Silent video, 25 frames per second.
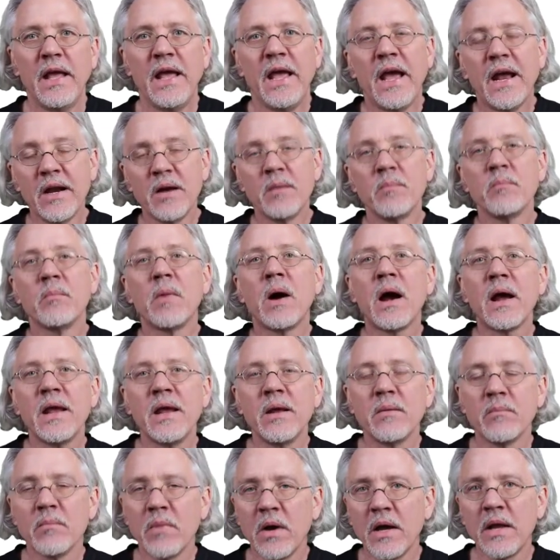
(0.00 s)
And in
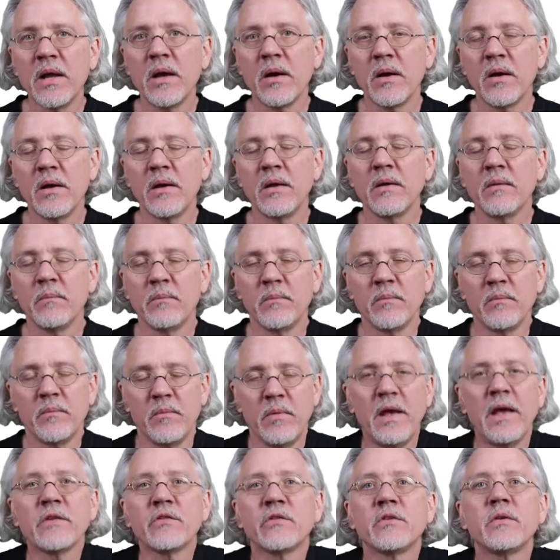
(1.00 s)
my
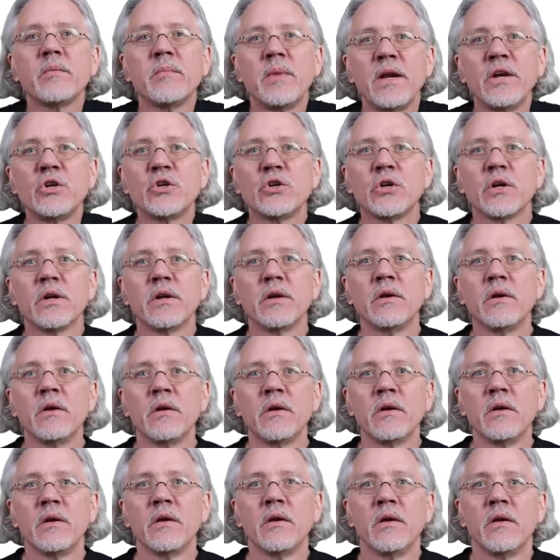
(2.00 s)

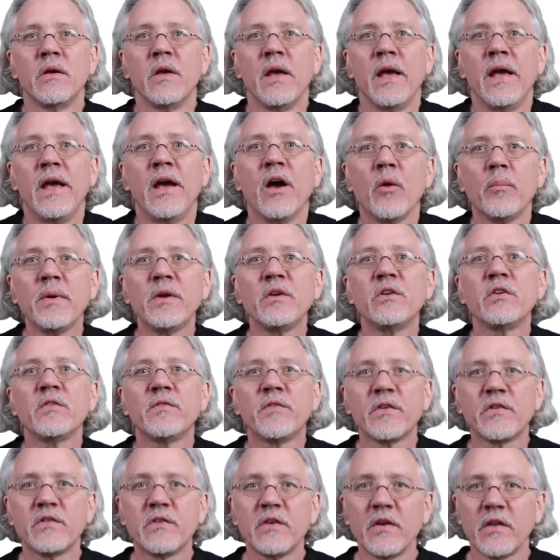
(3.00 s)
estimation, helping to
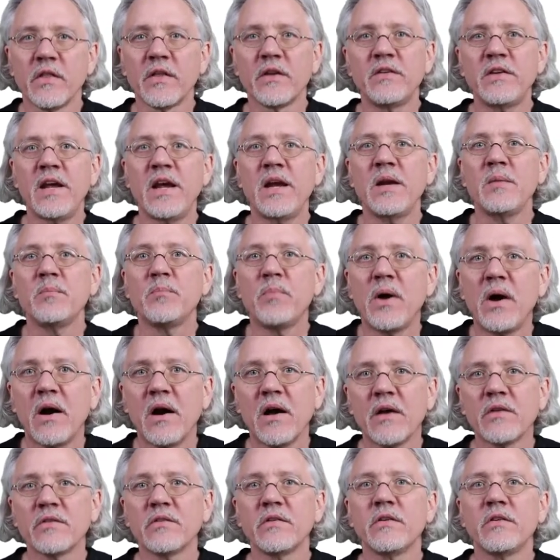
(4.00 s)
facilitate
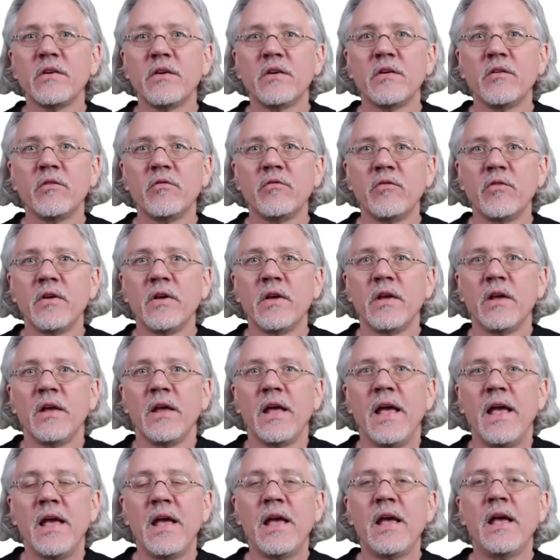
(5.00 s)
positive
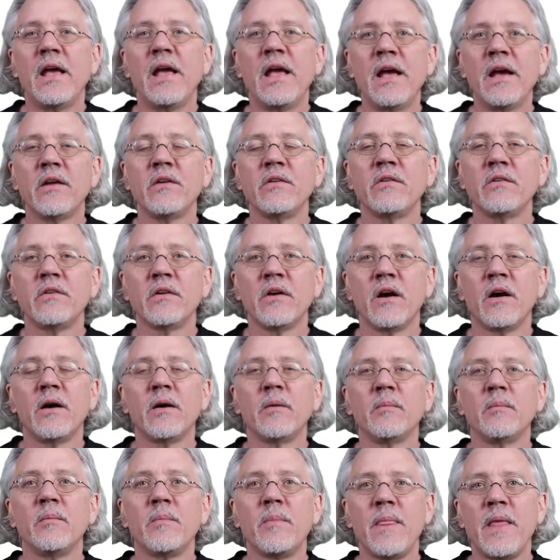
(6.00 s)
and
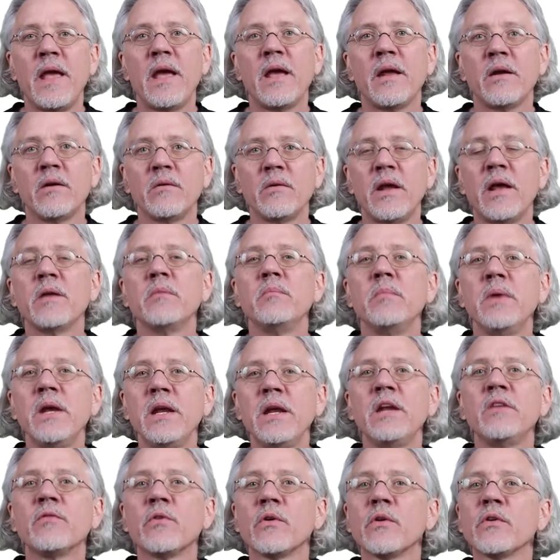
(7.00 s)

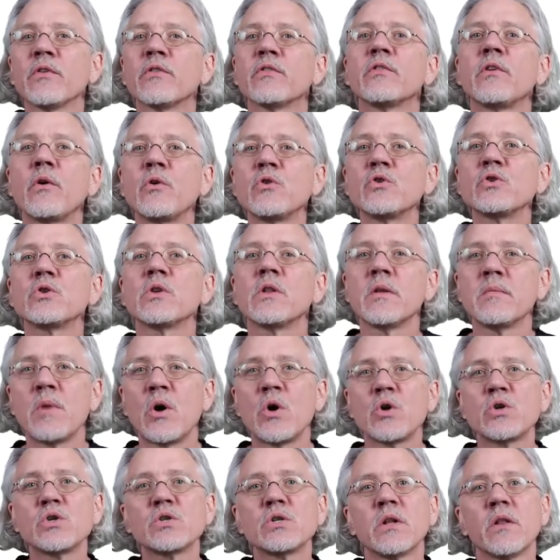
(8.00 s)
meaningful social
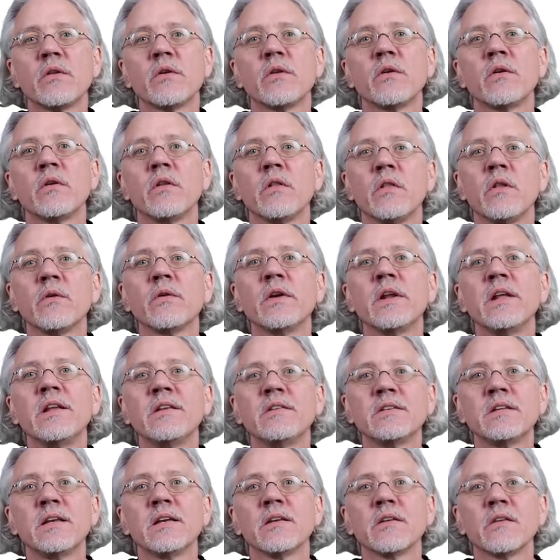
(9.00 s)
emotional learning
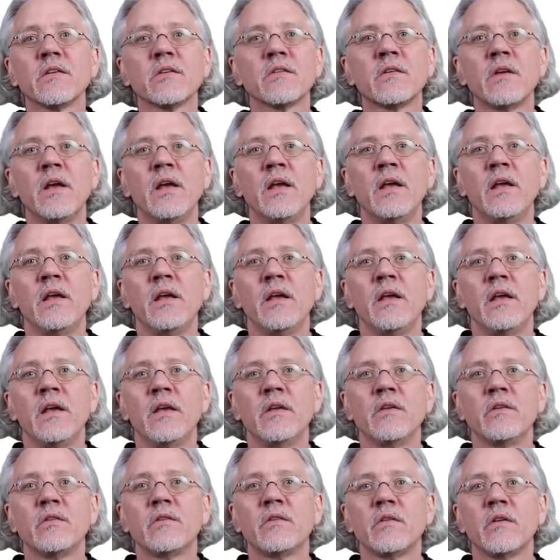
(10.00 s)
skills
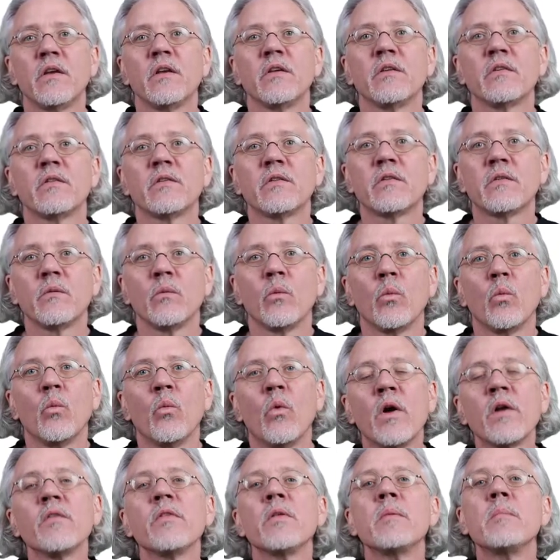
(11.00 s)
is
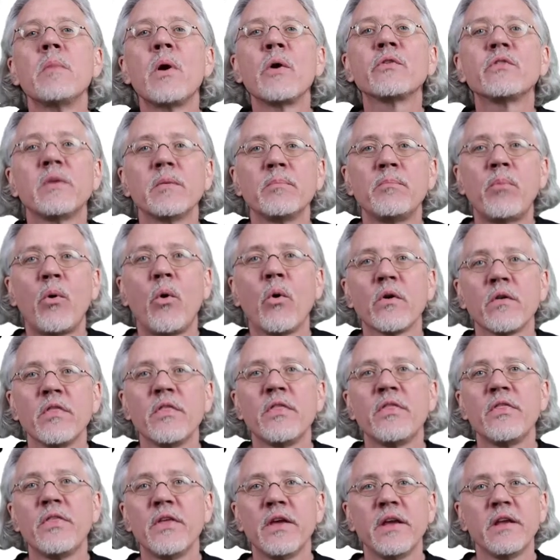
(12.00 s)
one of the most
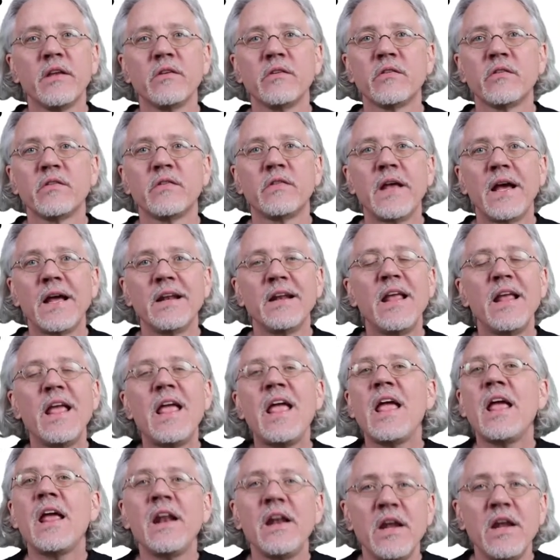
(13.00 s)
important things that
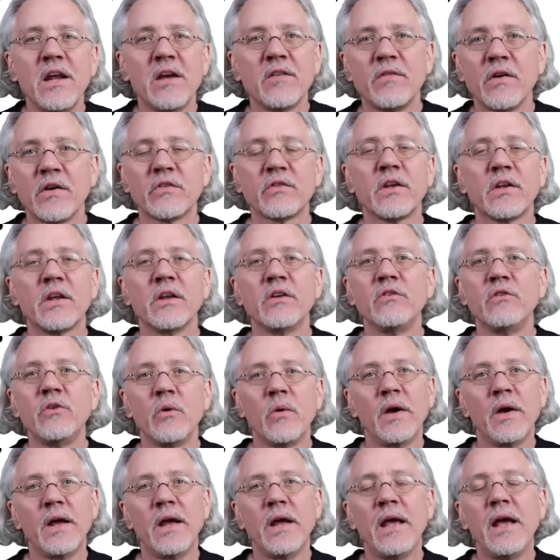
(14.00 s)
any of us can
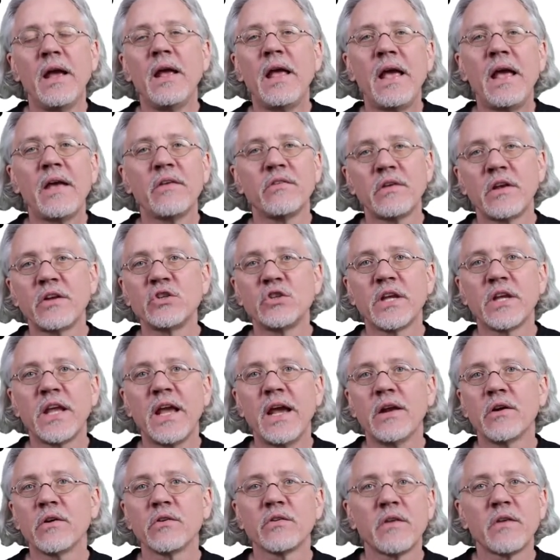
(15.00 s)
do as
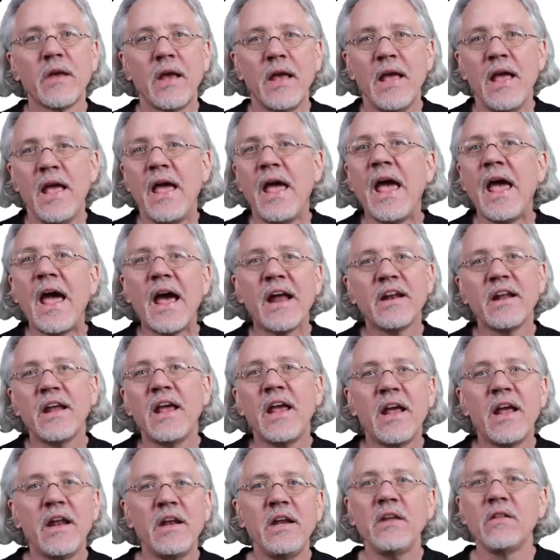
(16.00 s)
educators at
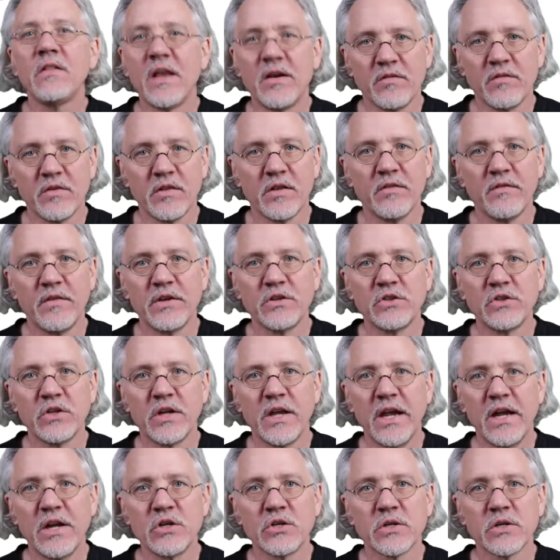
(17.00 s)
any level of
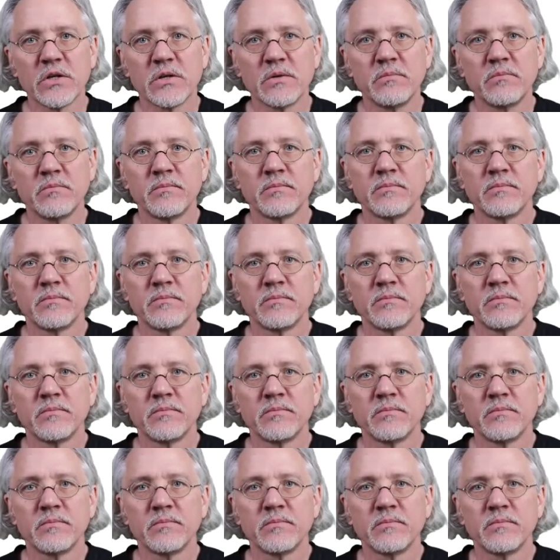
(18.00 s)
education.